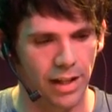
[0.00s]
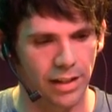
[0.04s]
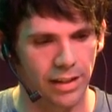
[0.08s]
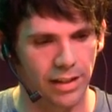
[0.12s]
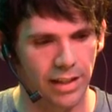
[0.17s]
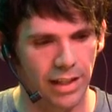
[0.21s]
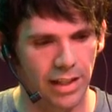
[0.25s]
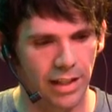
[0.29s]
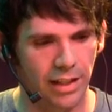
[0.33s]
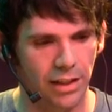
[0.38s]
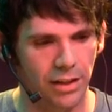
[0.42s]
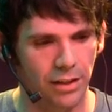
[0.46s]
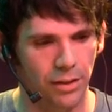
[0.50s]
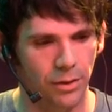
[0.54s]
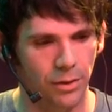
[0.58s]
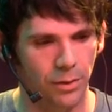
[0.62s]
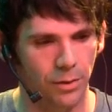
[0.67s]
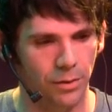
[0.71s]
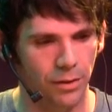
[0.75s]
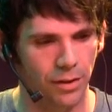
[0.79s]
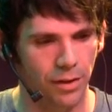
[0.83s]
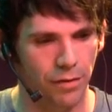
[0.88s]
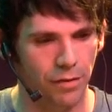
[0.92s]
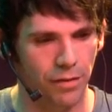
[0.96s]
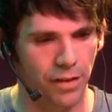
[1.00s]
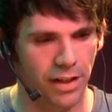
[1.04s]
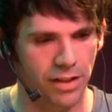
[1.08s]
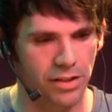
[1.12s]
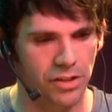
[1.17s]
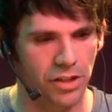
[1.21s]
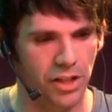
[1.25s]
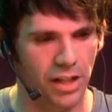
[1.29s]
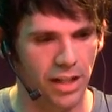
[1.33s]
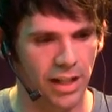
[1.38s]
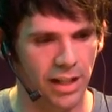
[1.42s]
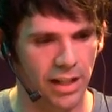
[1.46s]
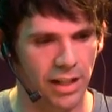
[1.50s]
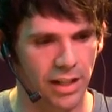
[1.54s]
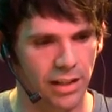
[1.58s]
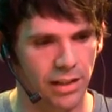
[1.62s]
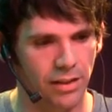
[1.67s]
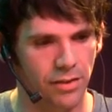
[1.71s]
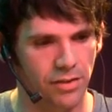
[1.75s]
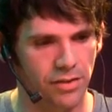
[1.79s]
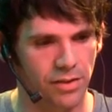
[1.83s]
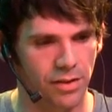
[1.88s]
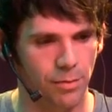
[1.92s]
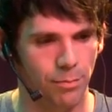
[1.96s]
The EQ effects chain, and
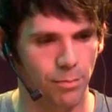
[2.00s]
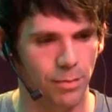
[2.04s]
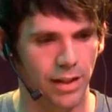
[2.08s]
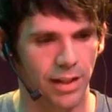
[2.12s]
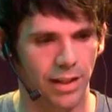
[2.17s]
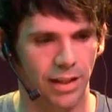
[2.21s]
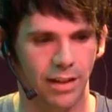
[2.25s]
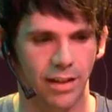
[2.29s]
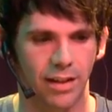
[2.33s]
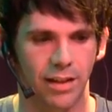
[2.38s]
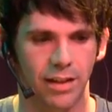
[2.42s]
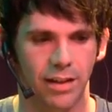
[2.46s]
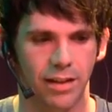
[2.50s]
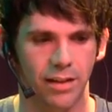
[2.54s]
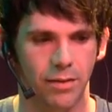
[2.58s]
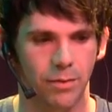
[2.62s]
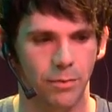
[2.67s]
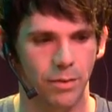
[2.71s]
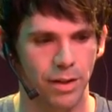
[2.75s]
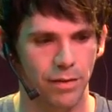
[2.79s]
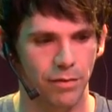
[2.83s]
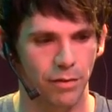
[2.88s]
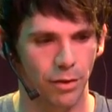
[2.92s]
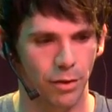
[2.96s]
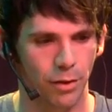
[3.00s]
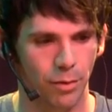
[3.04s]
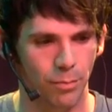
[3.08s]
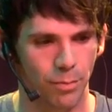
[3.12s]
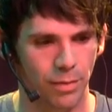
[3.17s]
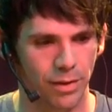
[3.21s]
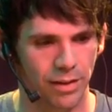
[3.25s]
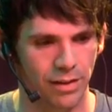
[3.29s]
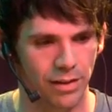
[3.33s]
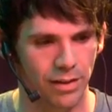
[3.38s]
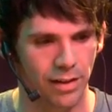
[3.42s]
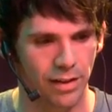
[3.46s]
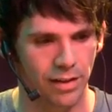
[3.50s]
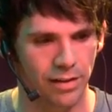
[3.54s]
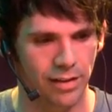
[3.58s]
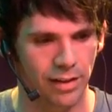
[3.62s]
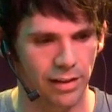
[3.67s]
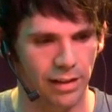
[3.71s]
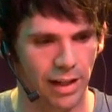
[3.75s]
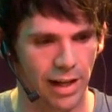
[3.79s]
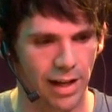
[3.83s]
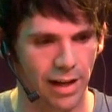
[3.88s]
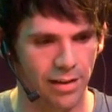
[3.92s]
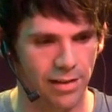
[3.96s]
there's some like reverb and
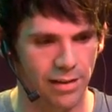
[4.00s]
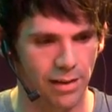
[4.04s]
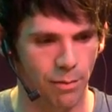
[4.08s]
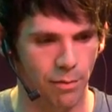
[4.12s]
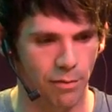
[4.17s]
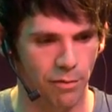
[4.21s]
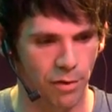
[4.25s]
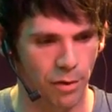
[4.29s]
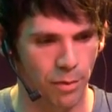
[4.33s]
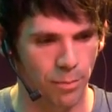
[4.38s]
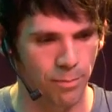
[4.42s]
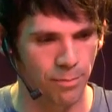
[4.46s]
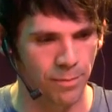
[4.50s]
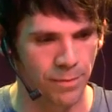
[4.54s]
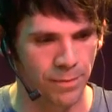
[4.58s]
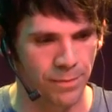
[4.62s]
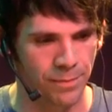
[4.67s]
delay on some of them.